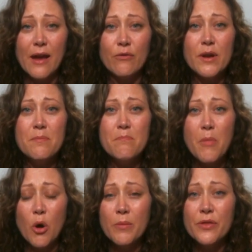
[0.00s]
every
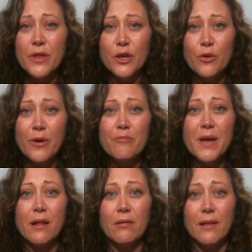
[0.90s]
moment that you have
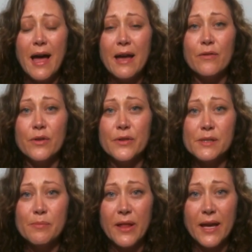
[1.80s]
been alive on this
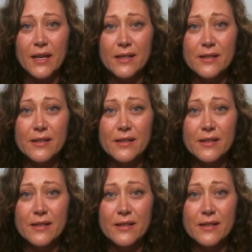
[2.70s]
planet.